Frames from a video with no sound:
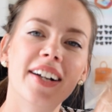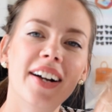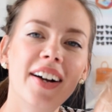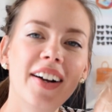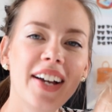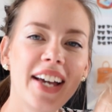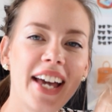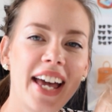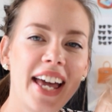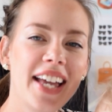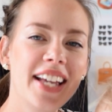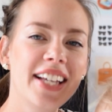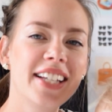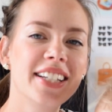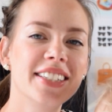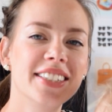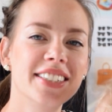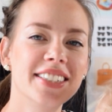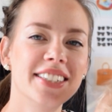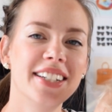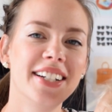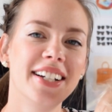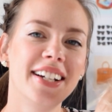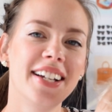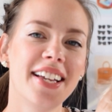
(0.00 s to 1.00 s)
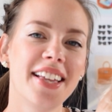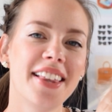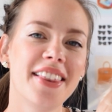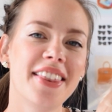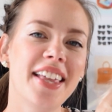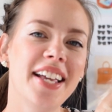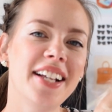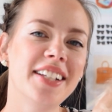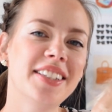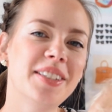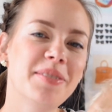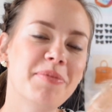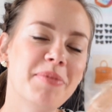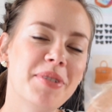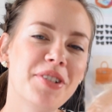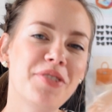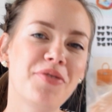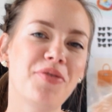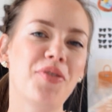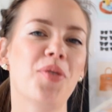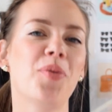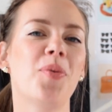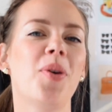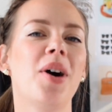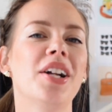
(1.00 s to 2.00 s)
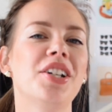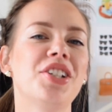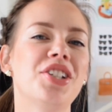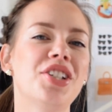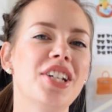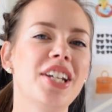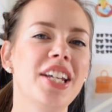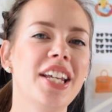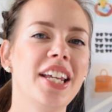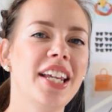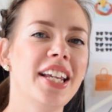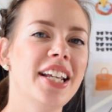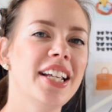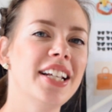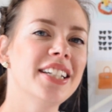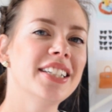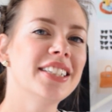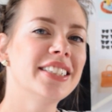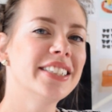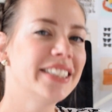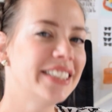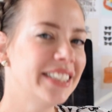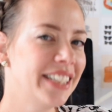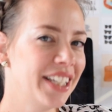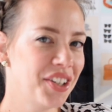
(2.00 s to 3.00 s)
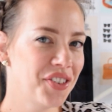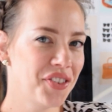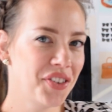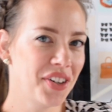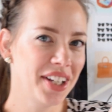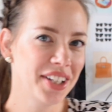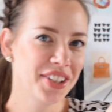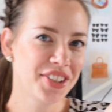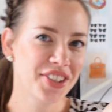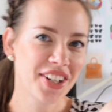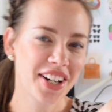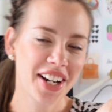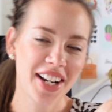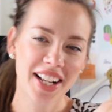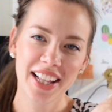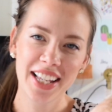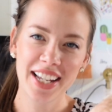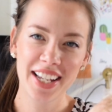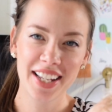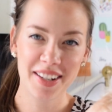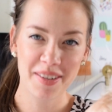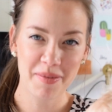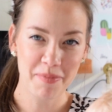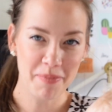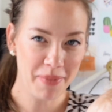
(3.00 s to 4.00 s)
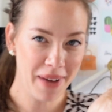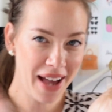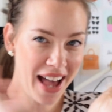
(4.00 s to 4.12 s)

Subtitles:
Okay. Thanks so much for watching. See you next time.